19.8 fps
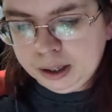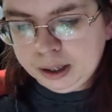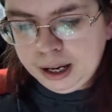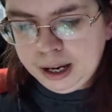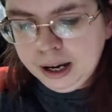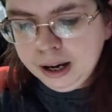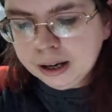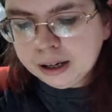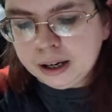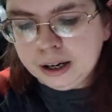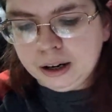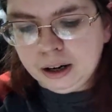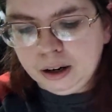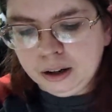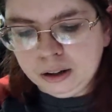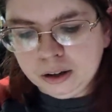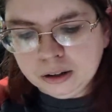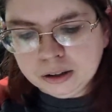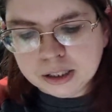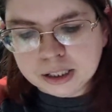Okay, I got all
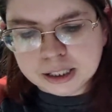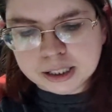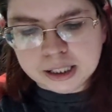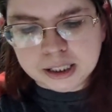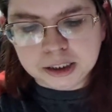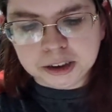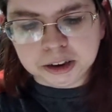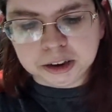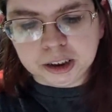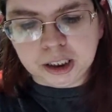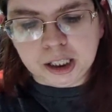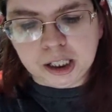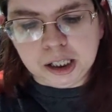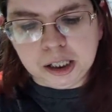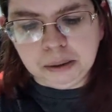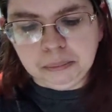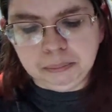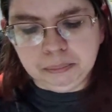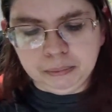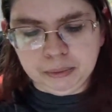those stitched
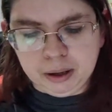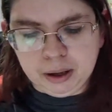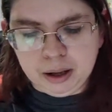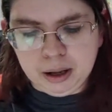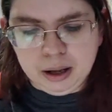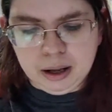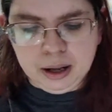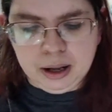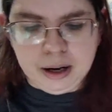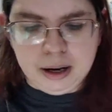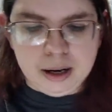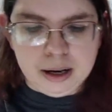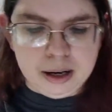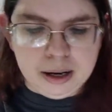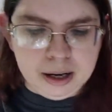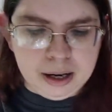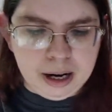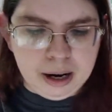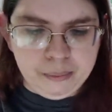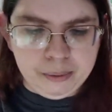up.
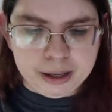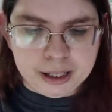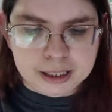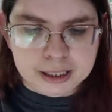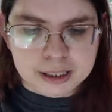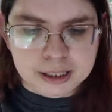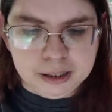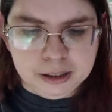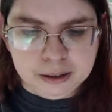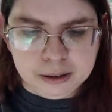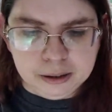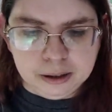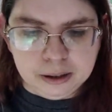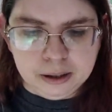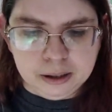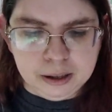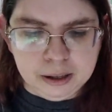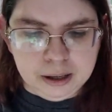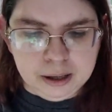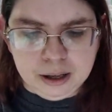Now we can
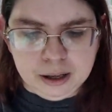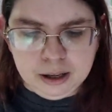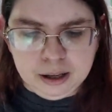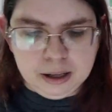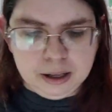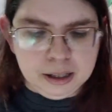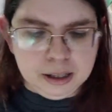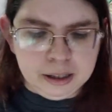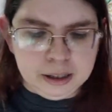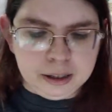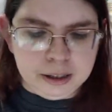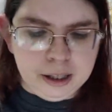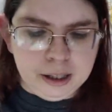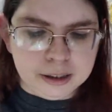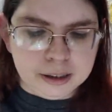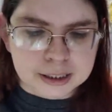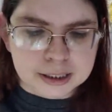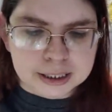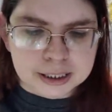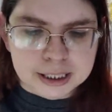
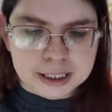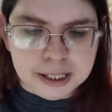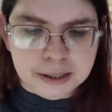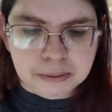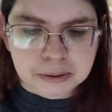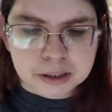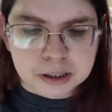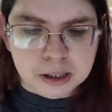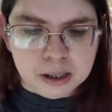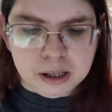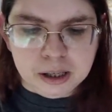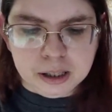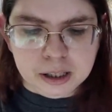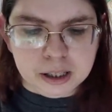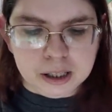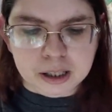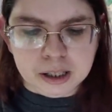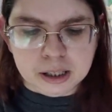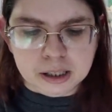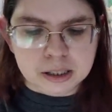cut the seams on
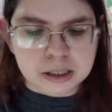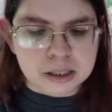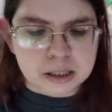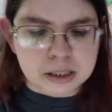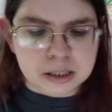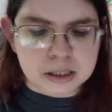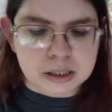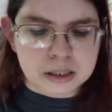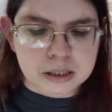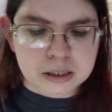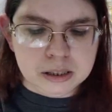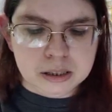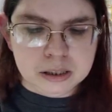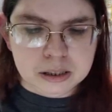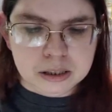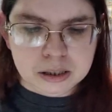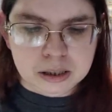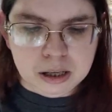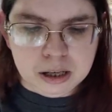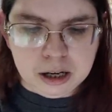it,
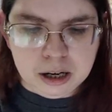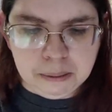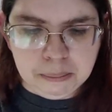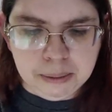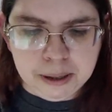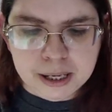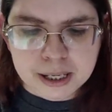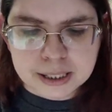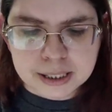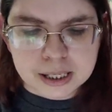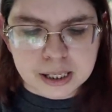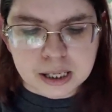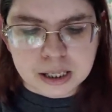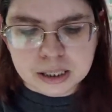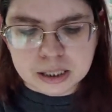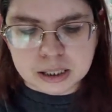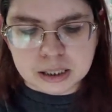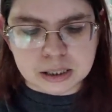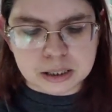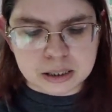on our
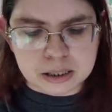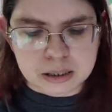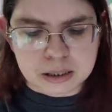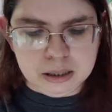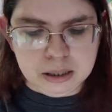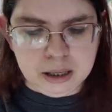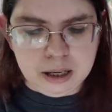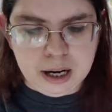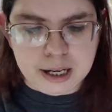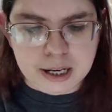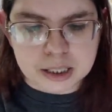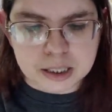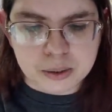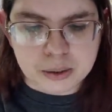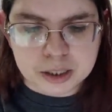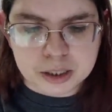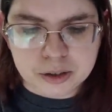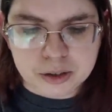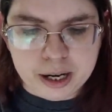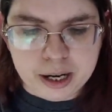pieces, half
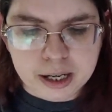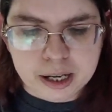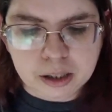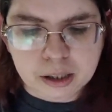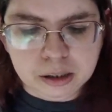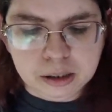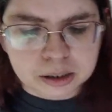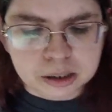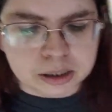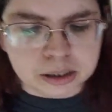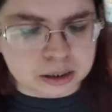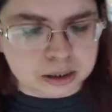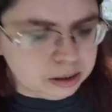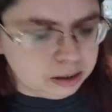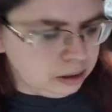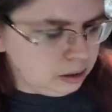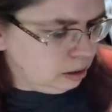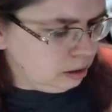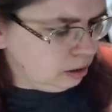square triangles,